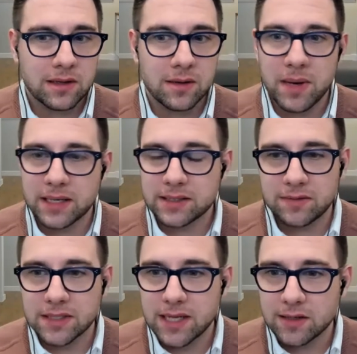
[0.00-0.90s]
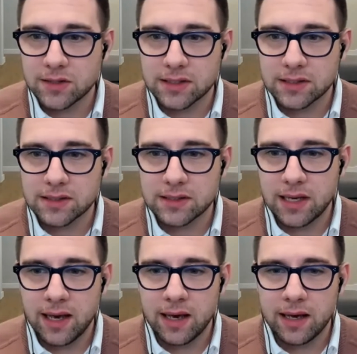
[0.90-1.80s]
the best of intentions,
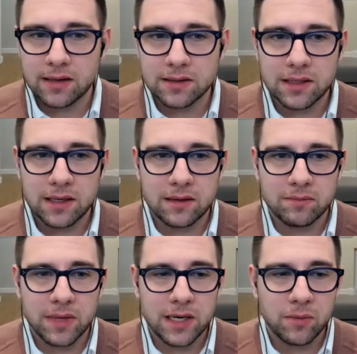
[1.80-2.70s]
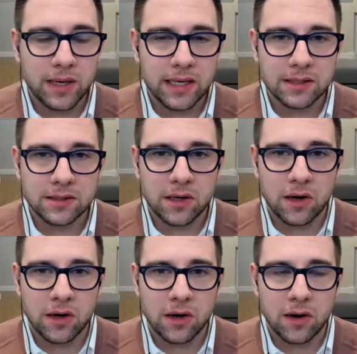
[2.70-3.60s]
and in many ways
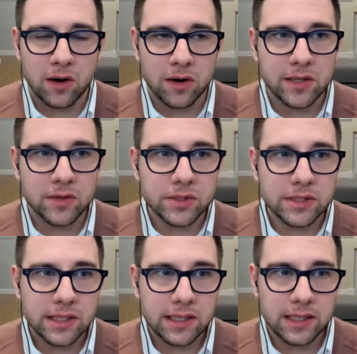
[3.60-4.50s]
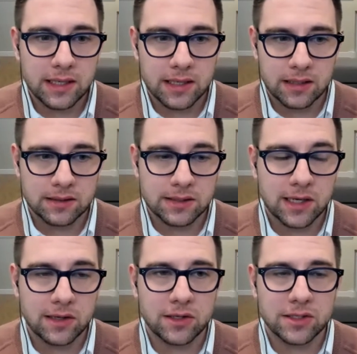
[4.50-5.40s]
are are interested in
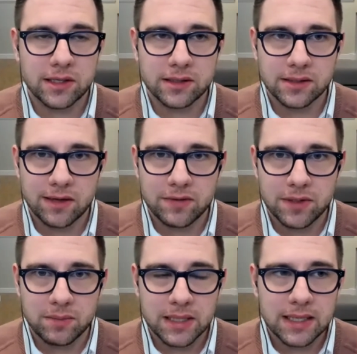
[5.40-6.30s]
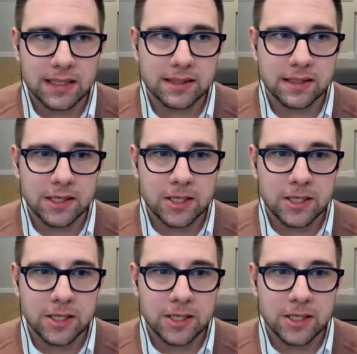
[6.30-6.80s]
psychological health and safety because,